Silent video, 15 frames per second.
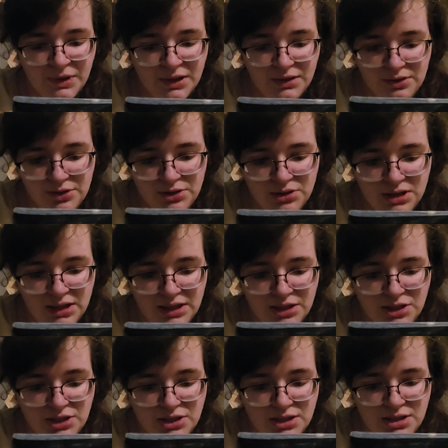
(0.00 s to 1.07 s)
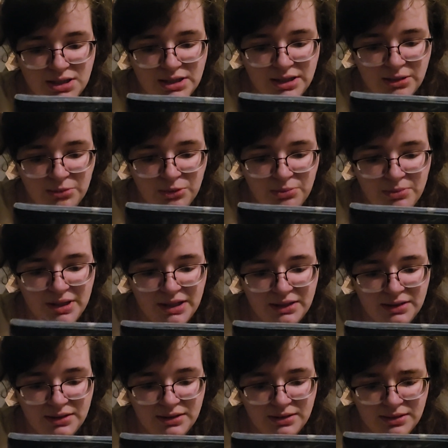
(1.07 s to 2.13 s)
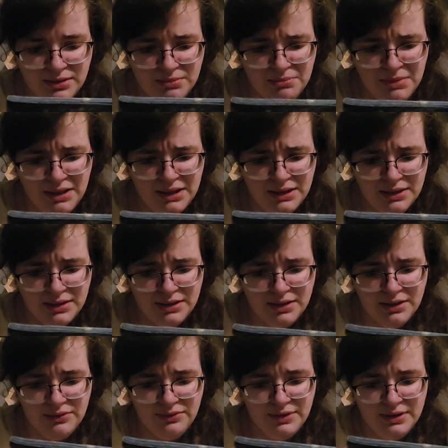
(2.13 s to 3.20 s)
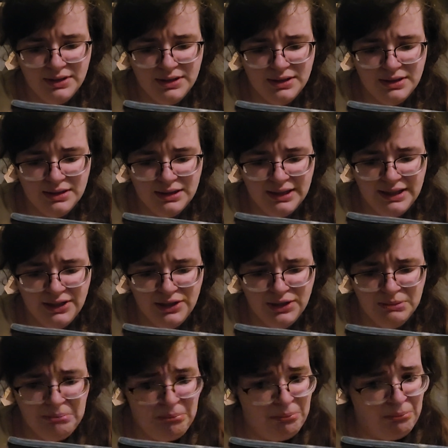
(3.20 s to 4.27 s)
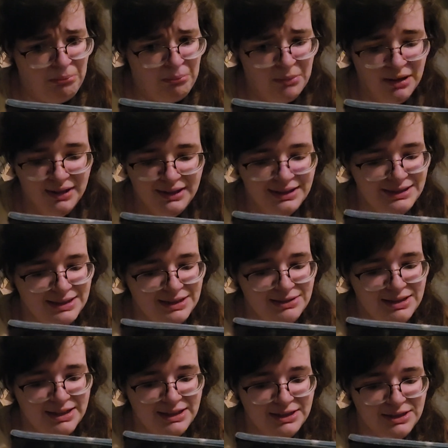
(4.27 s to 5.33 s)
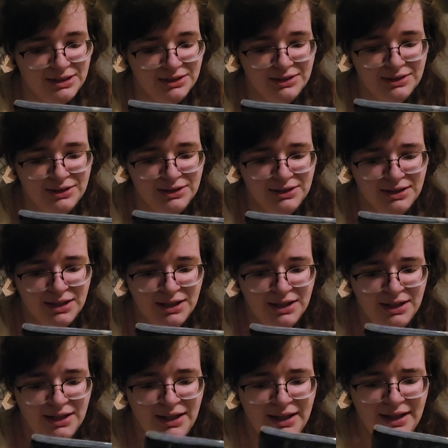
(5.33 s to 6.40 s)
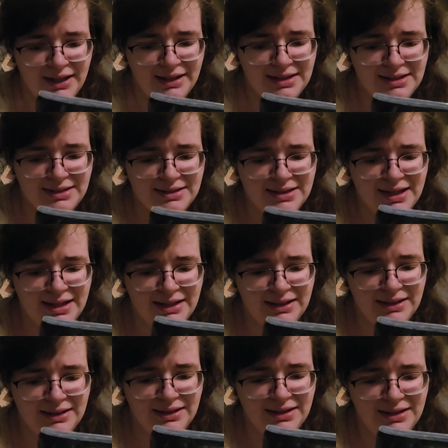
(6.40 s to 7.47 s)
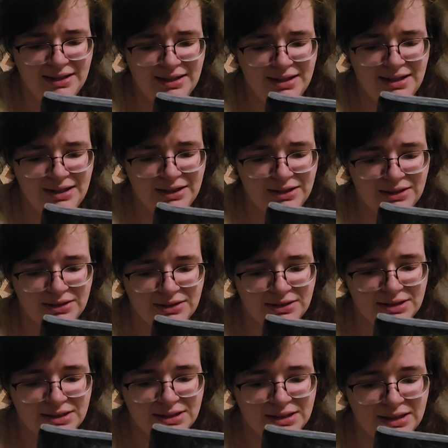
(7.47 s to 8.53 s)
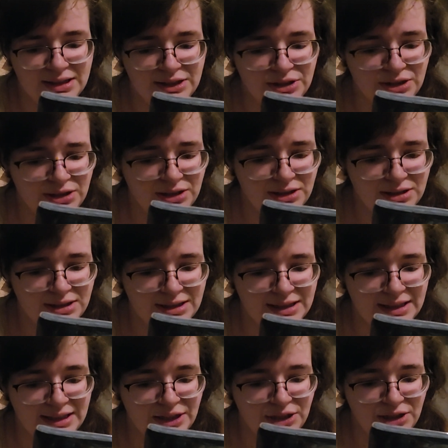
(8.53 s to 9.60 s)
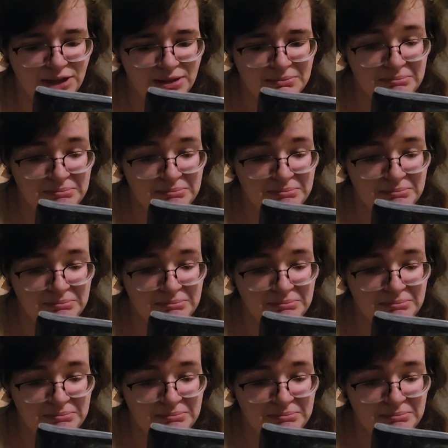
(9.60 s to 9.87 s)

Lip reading: The strange and terrible menace of the Sleer. That sounds like a slur. S-L-E-E-R. Slur? Sleer?